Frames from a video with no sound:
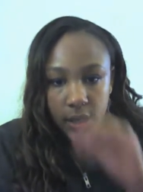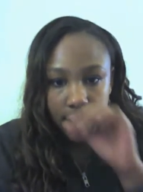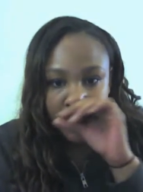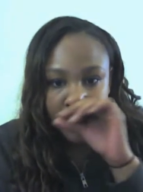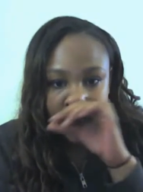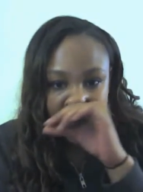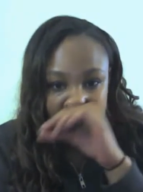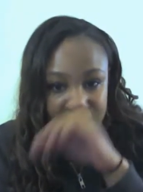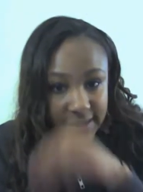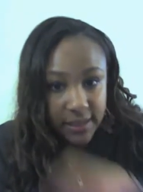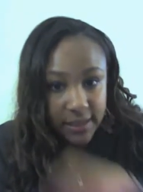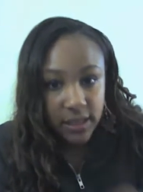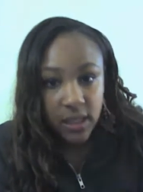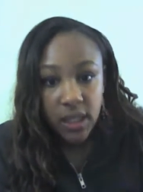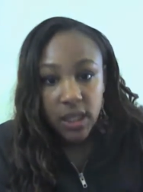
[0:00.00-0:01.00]

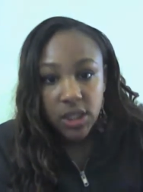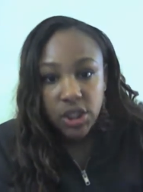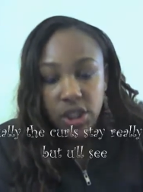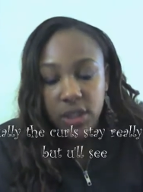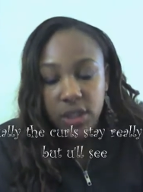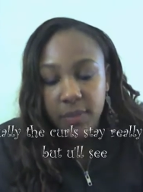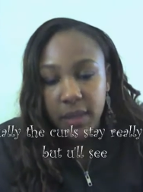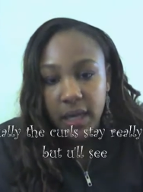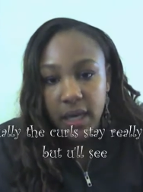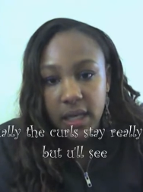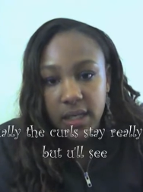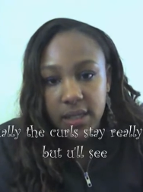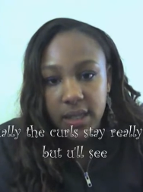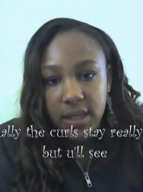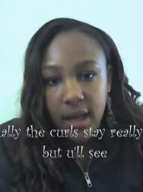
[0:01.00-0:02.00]
slightly, just
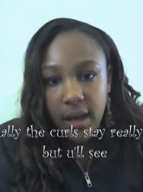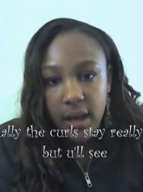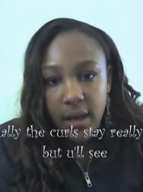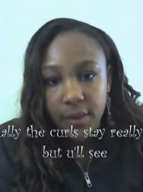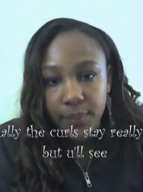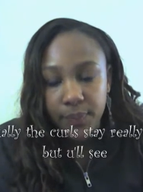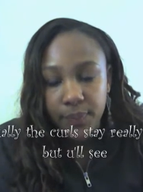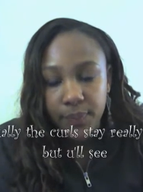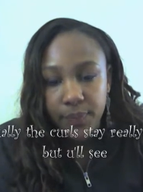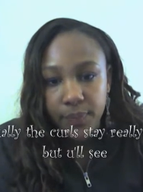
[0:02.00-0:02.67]
because um,